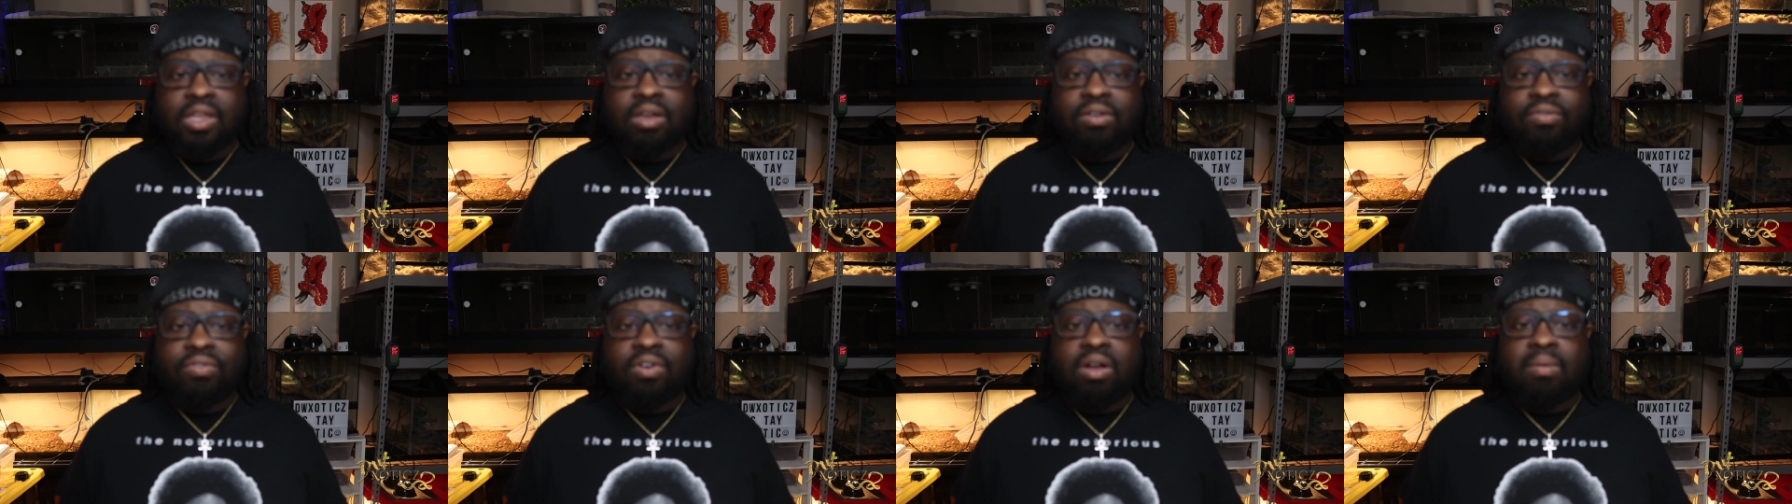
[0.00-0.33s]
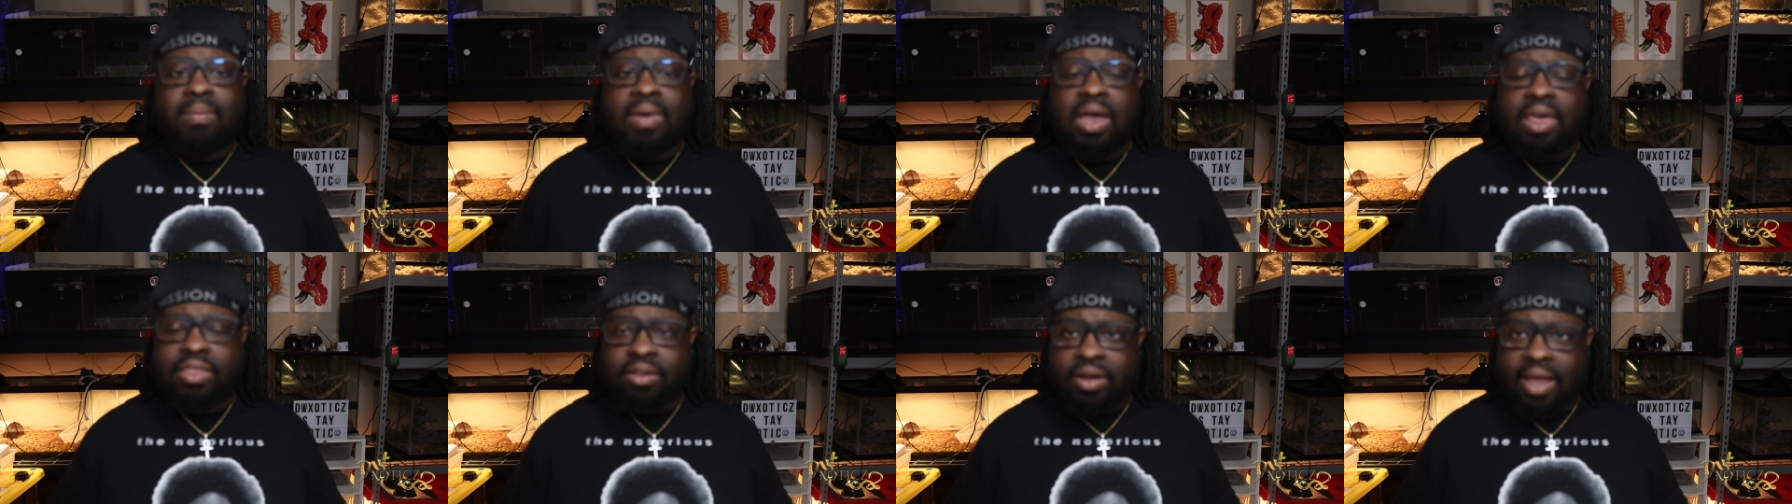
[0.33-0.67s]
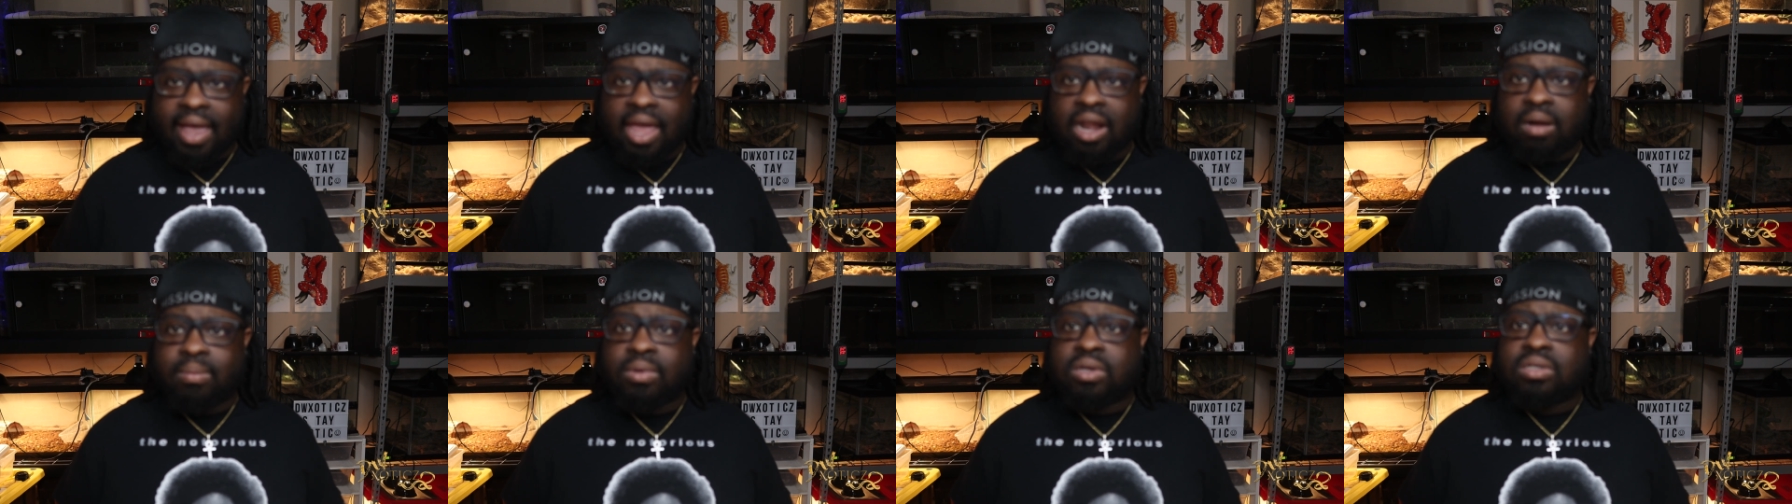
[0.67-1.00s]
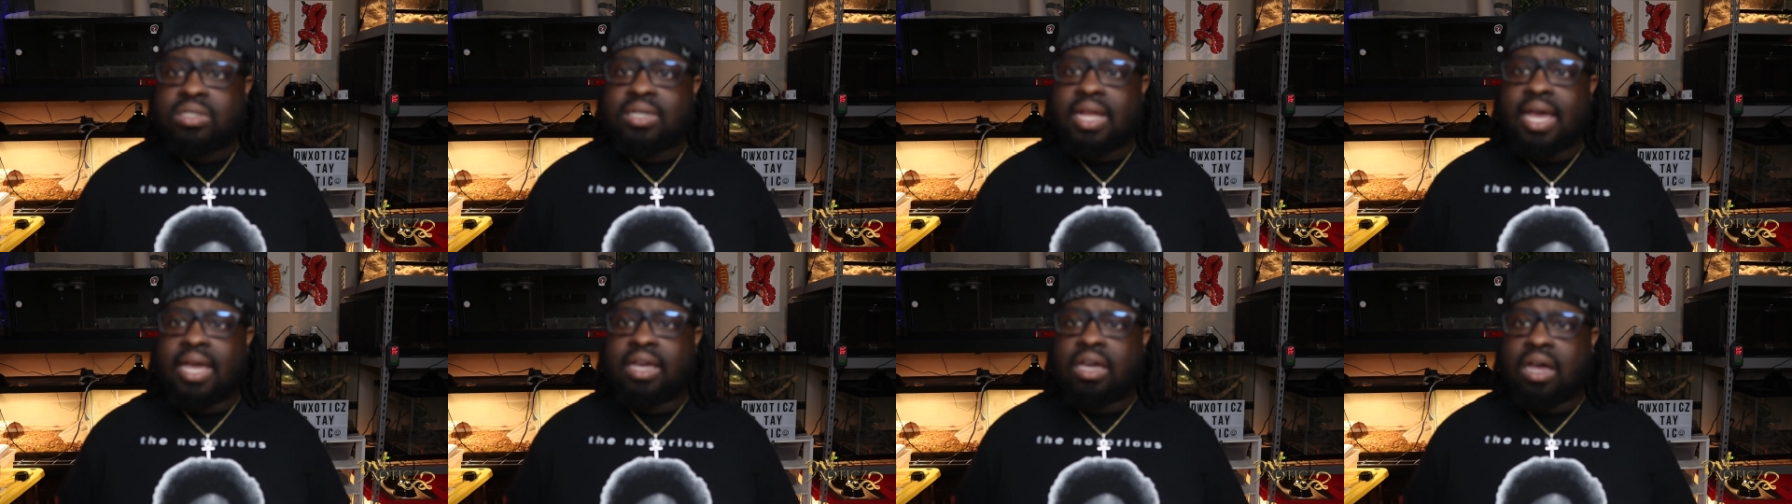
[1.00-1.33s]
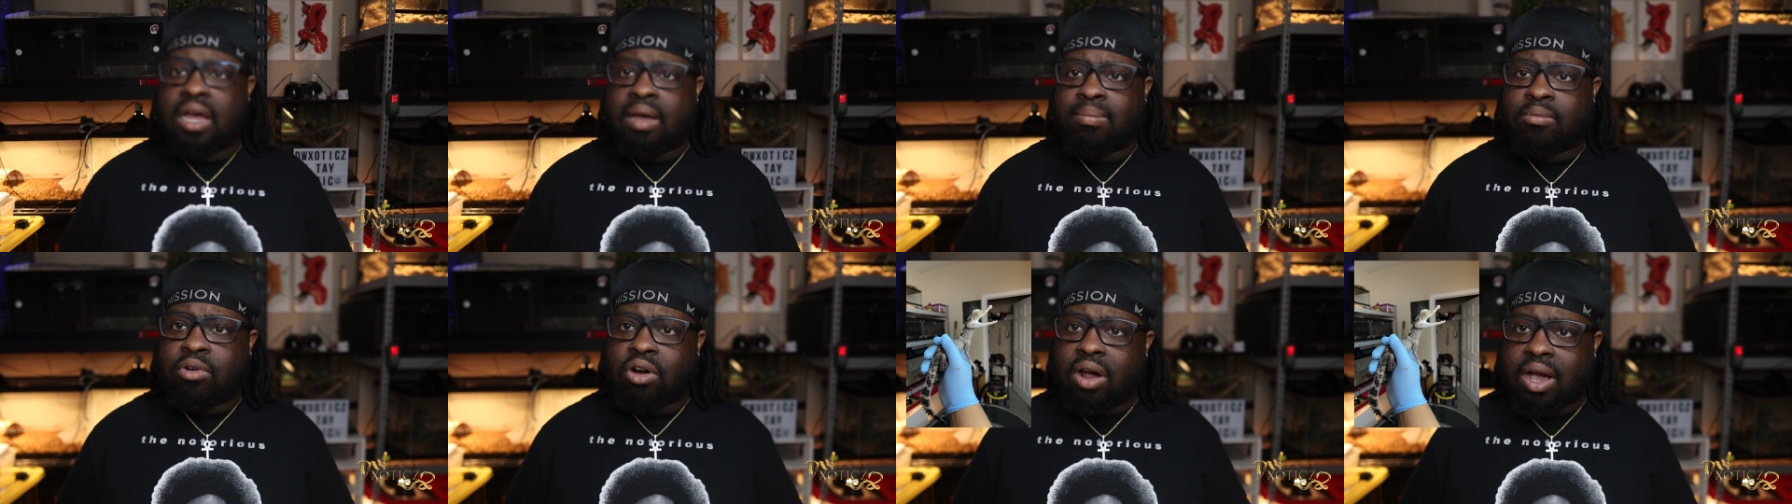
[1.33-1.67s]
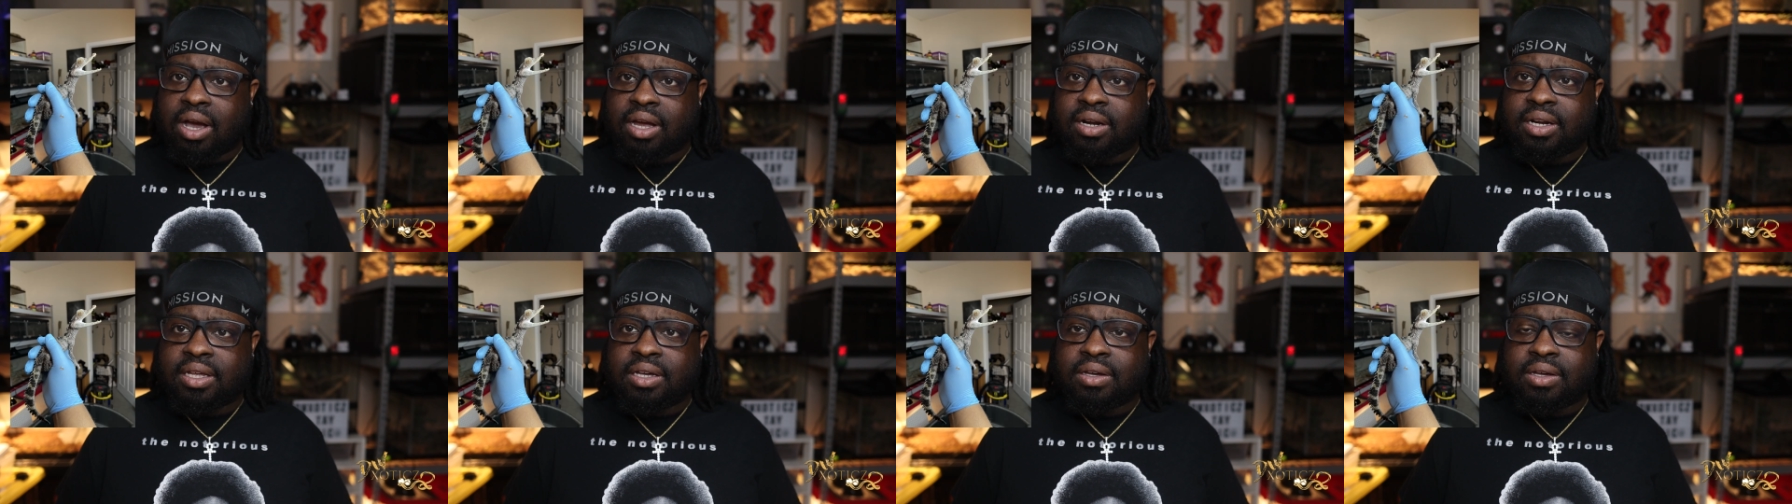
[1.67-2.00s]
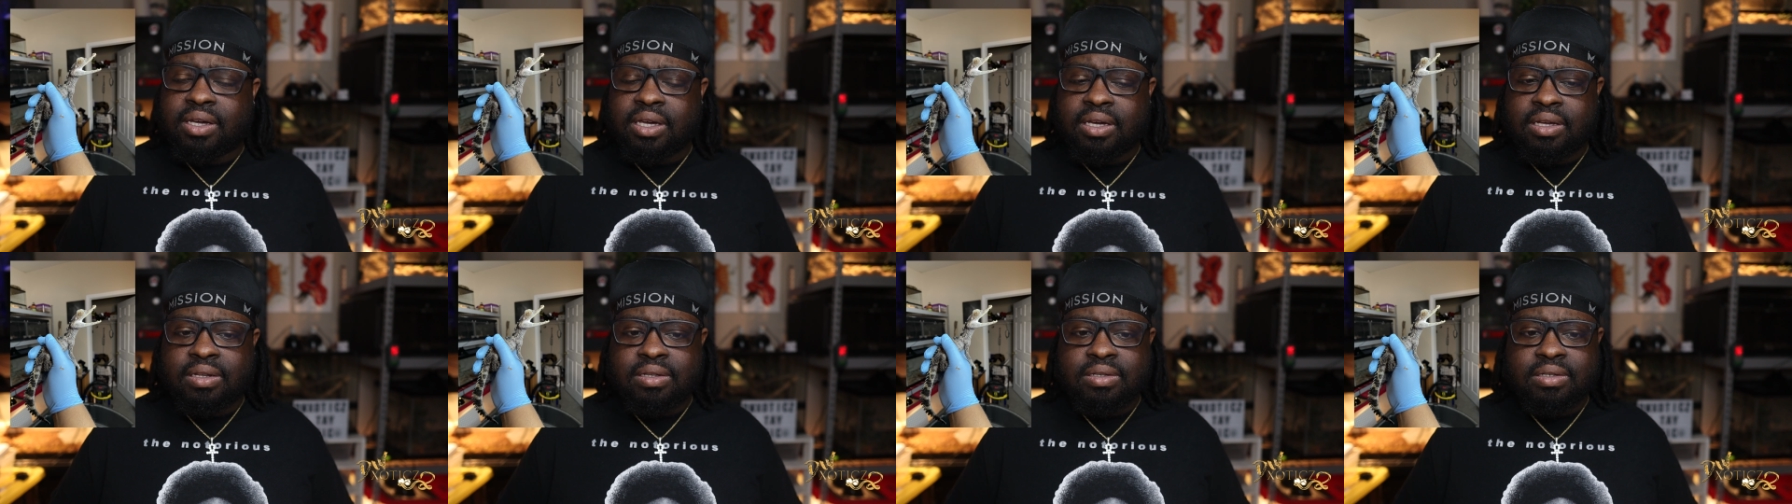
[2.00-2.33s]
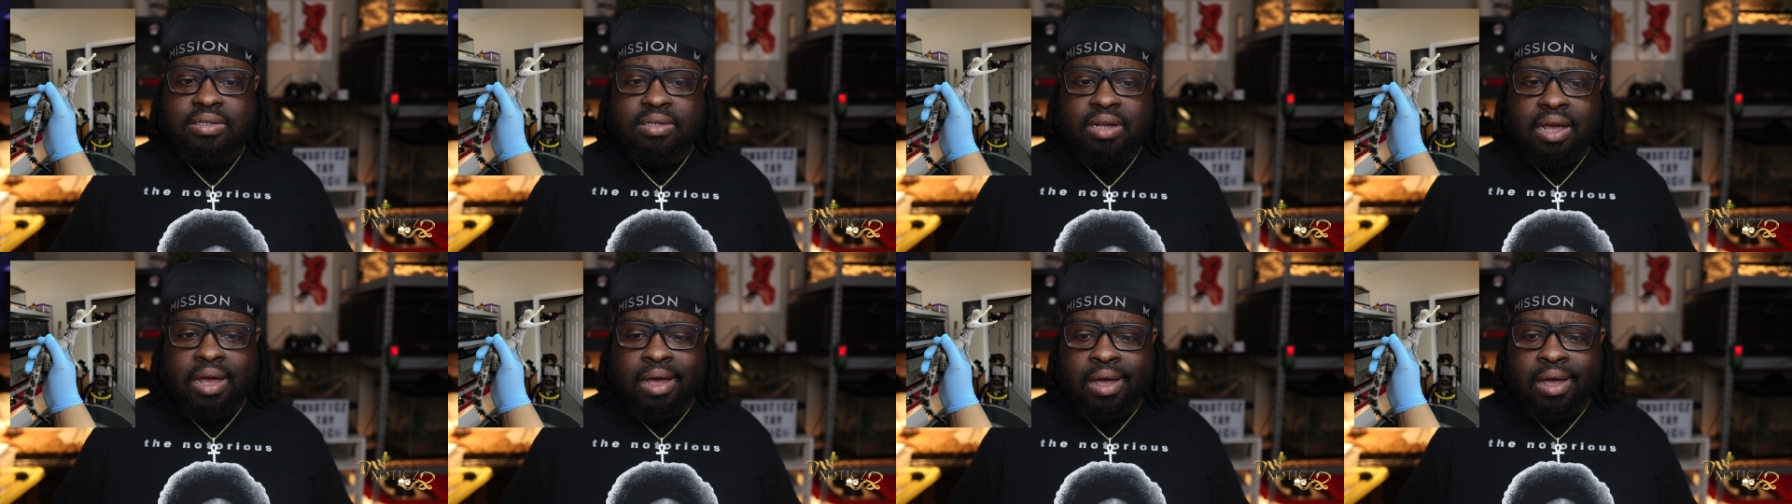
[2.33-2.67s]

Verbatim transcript: from other animals like crocodilians,